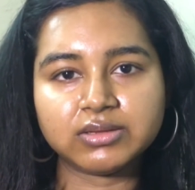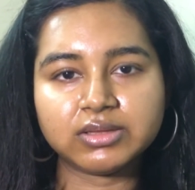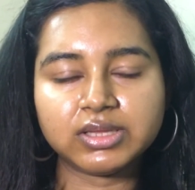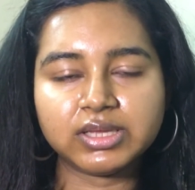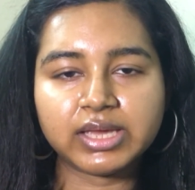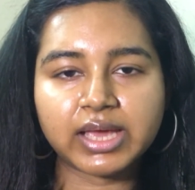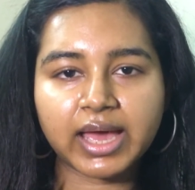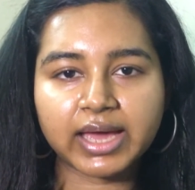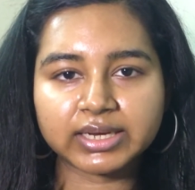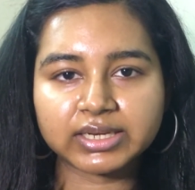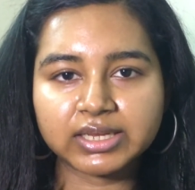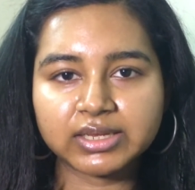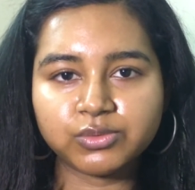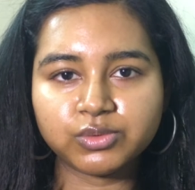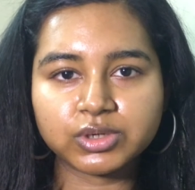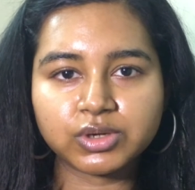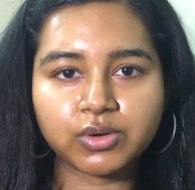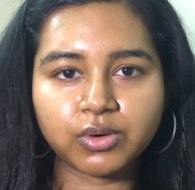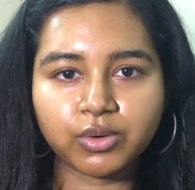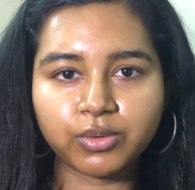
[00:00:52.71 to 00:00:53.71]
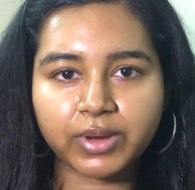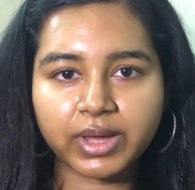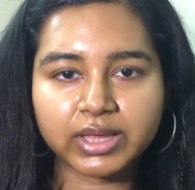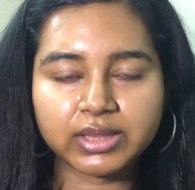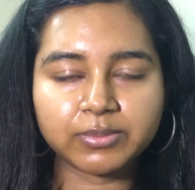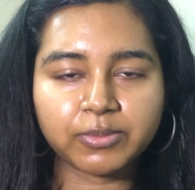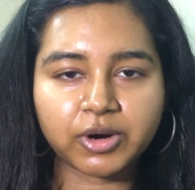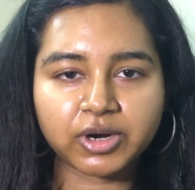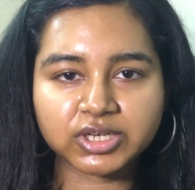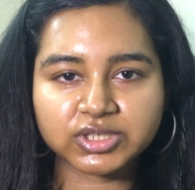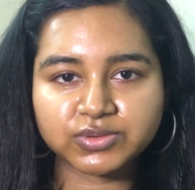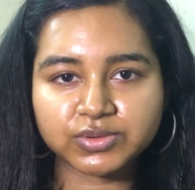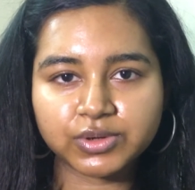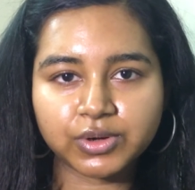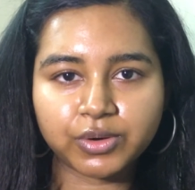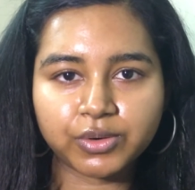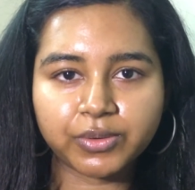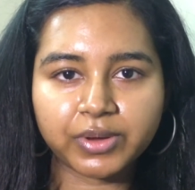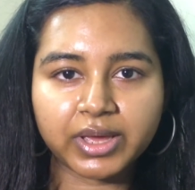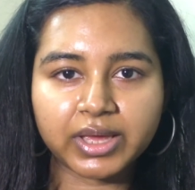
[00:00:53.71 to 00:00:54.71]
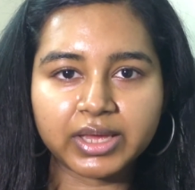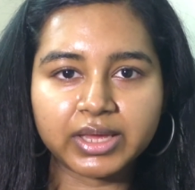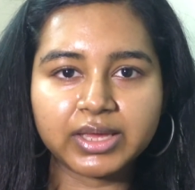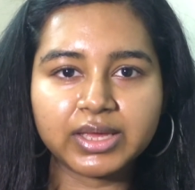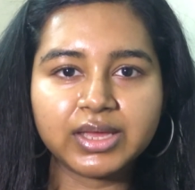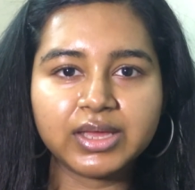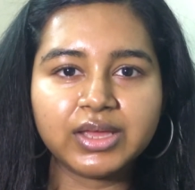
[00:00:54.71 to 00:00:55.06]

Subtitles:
The acne would go away, the marks would go away.